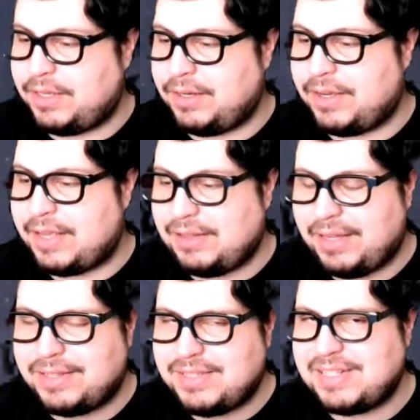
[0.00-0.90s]
Again,
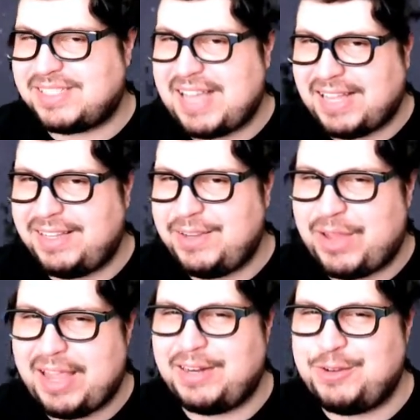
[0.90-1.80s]
like I said, sadly you
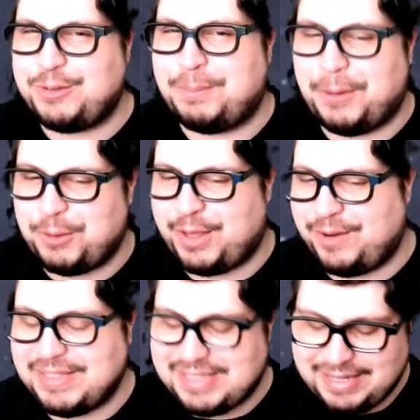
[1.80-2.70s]
can't use both
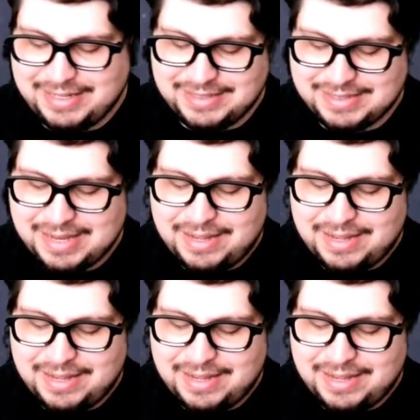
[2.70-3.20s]
Giratina's